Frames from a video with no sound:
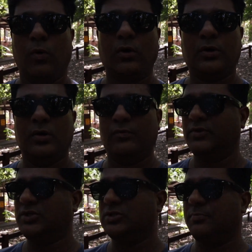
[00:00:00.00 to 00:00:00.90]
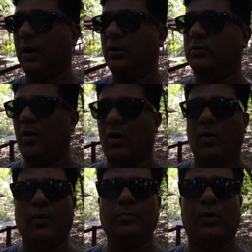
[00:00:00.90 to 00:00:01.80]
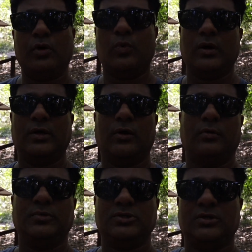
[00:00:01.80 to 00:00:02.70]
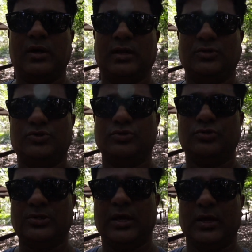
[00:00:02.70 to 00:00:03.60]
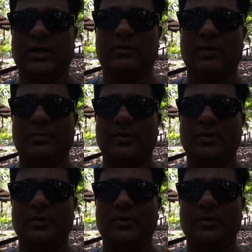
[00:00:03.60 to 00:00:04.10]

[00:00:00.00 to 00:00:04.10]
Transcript: Walk, which is about 1.1 kilometer, and it should take anywhere